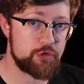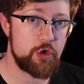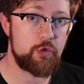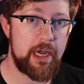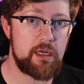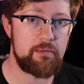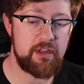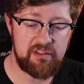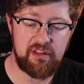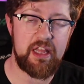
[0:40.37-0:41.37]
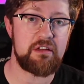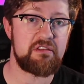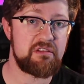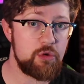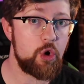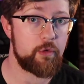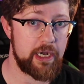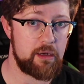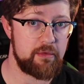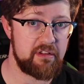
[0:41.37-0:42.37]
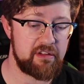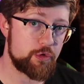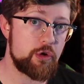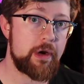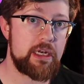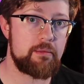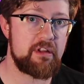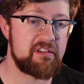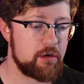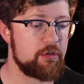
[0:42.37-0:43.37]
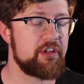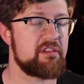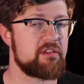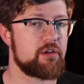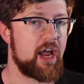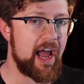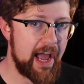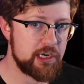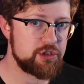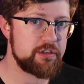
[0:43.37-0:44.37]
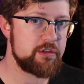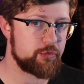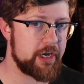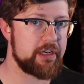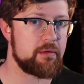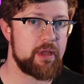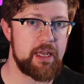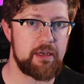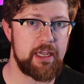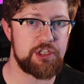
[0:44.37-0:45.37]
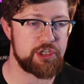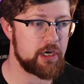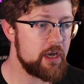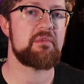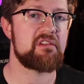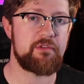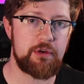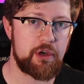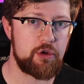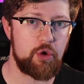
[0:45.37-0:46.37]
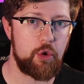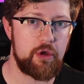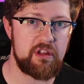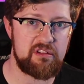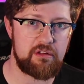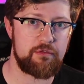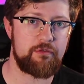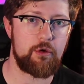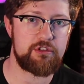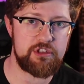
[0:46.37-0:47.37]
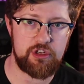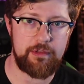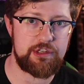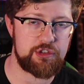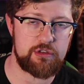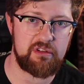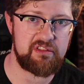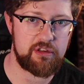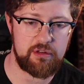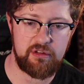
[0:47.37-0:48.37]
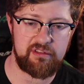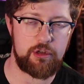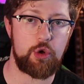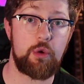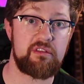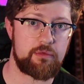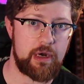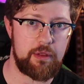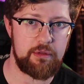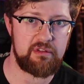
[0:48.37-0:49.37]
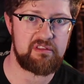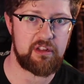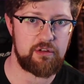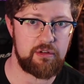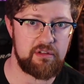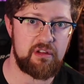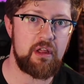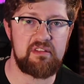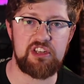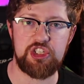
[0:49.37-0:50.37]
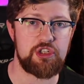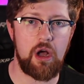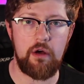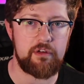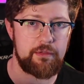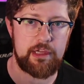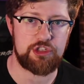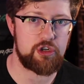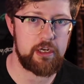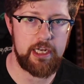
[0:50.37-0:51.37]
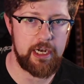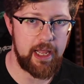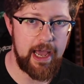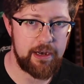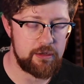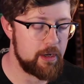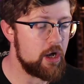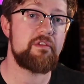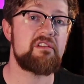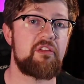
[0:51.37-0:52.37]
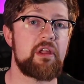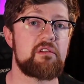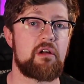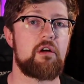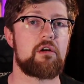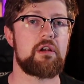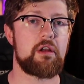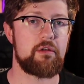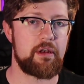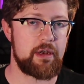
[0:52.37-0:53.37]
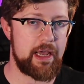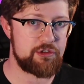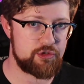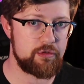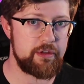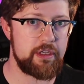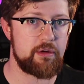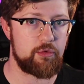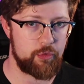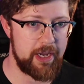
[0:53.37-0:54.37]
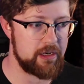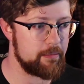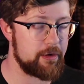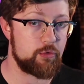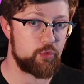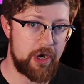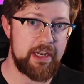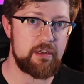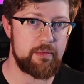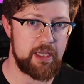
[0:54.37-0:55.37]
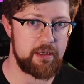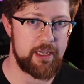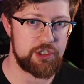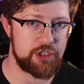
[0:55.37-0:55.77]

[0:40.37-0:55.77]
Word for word: true randomness and pseudo randomness. True randomness are things that are actually random in nature. Atmospheric noise, voltage electrical signals, the noise around those signals, the position of an electron in an atom, all these things are naturally random. They're random in